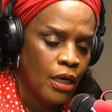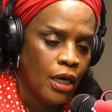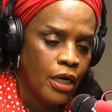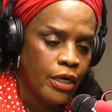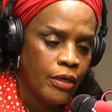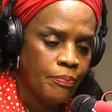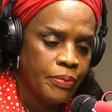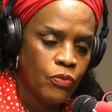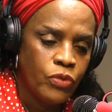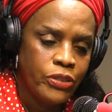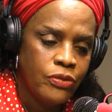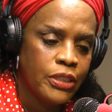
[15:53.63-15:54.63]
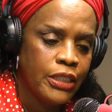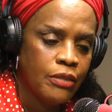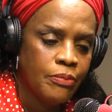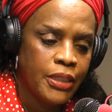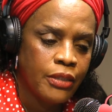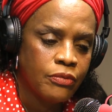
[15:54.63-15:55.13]
But when you get
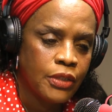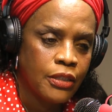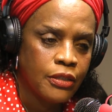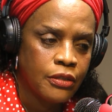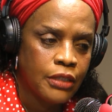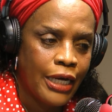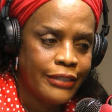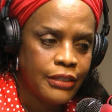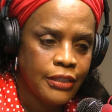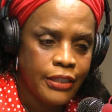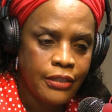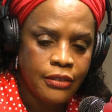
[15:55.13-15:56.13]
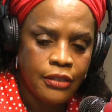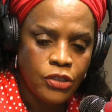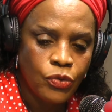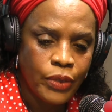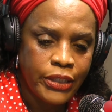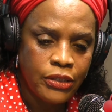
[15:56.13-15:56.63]
them in a isolated
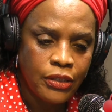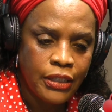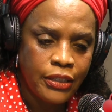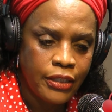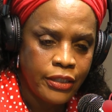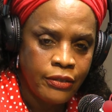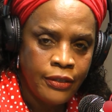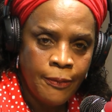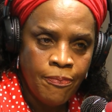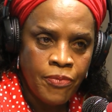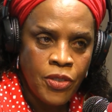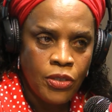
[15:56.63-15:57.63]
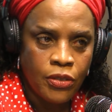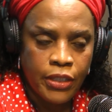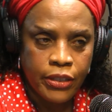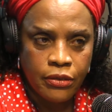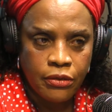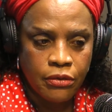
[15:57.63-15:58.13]
situation and then
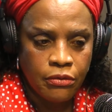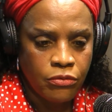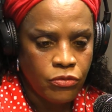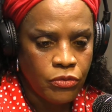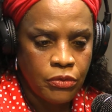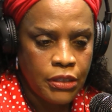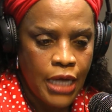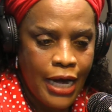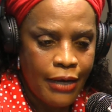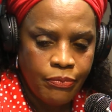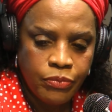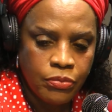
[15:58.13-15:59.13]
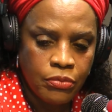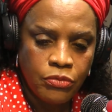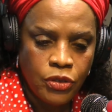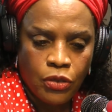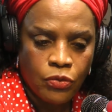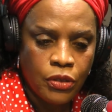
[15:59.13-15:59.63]
they're not
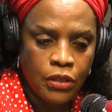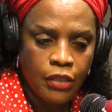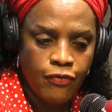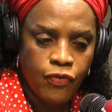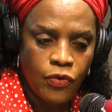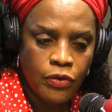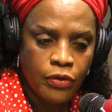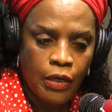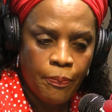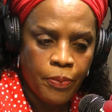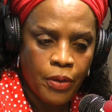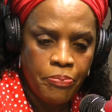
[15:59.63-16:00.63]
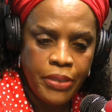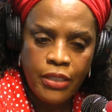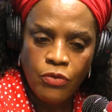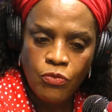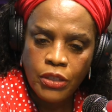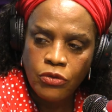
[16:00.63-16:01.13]
looking for
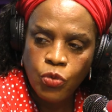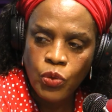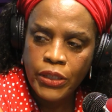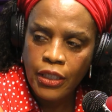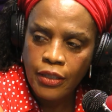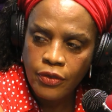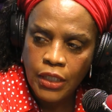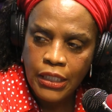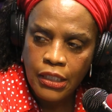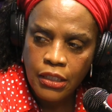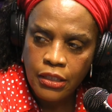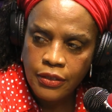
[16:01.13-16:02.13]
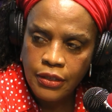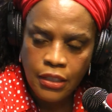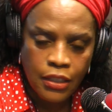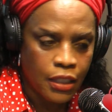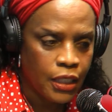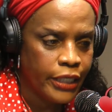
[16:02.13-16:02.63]
competing 20 other kids in
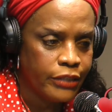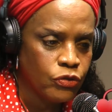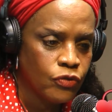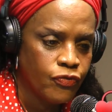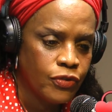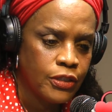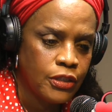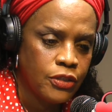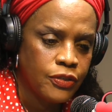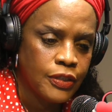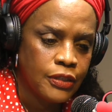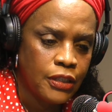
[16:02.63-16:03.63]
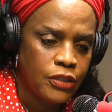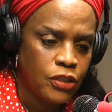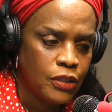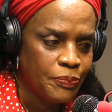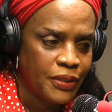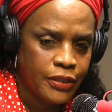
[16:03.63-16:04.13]
the classroom for the teacher's
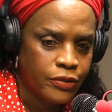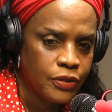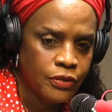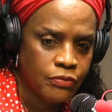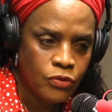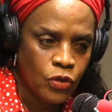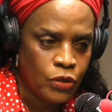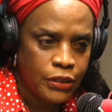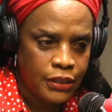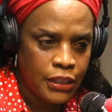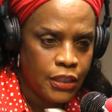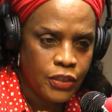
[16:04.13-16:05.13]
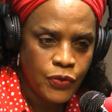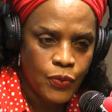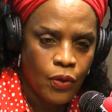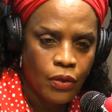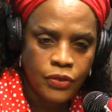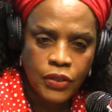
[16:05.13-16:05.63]
attention, but there's only 10 of you
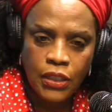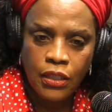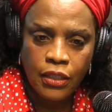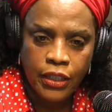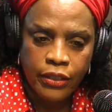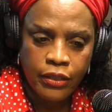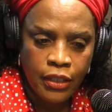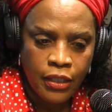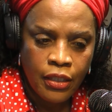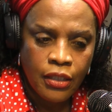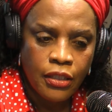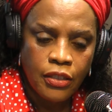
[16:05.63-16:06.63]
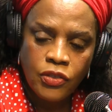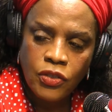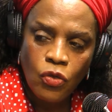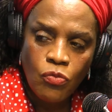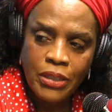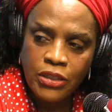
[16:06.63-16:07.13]
all sitting there, it's
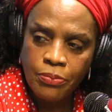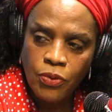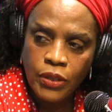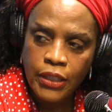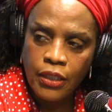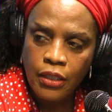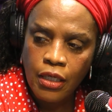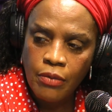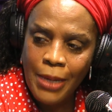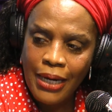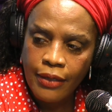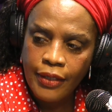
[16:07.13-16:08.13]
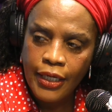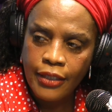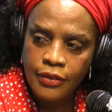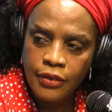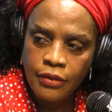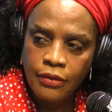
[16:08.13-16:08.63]
so much more that can come out of that.
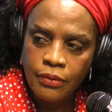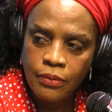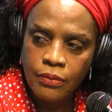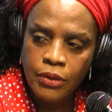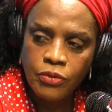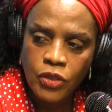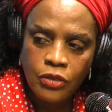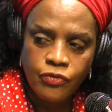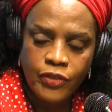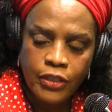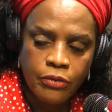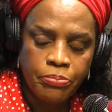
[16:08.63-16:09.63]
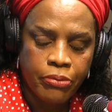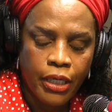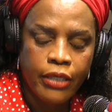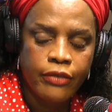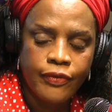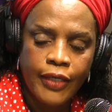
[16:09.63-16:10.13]
So we're just very
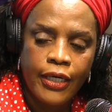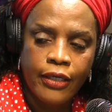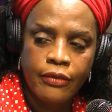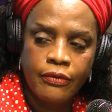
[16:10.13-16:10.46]
proud of that.